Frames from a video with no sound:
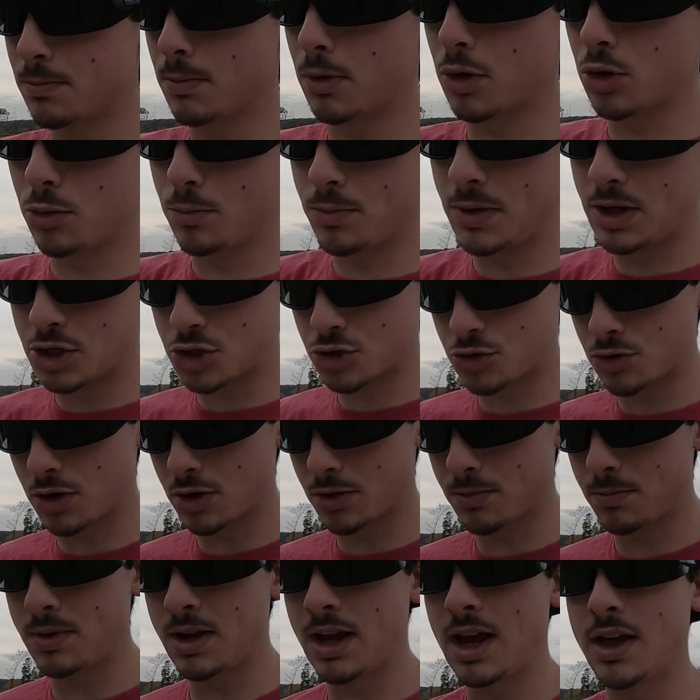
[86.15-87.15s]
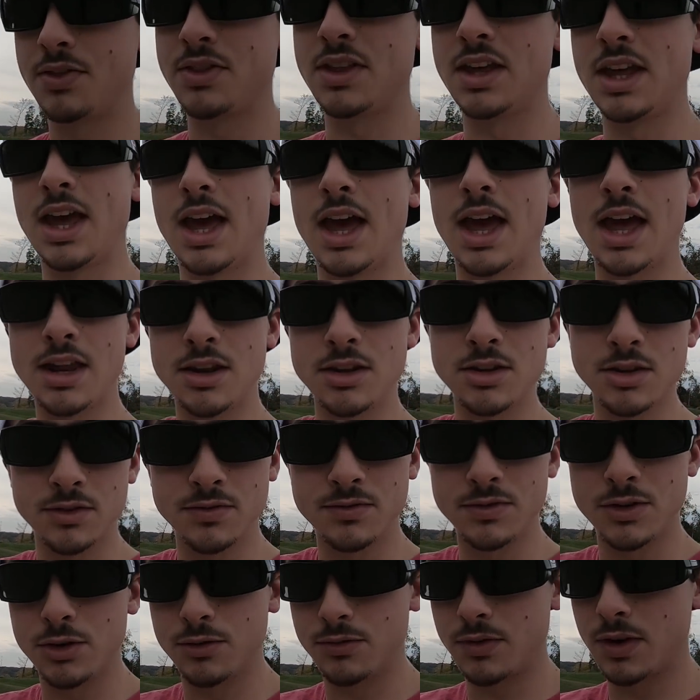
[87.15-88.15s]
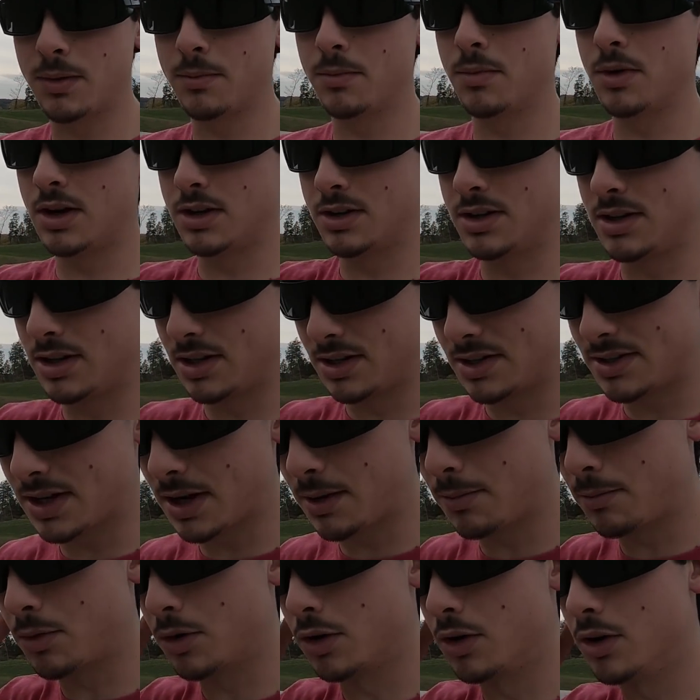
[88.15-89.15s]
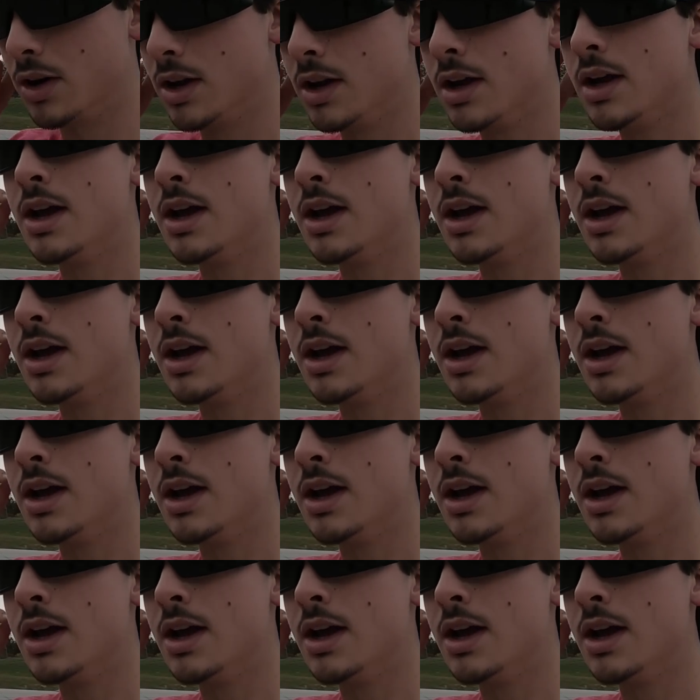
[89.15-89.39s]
Myrtle Beach Truck Meet at the end of November into December.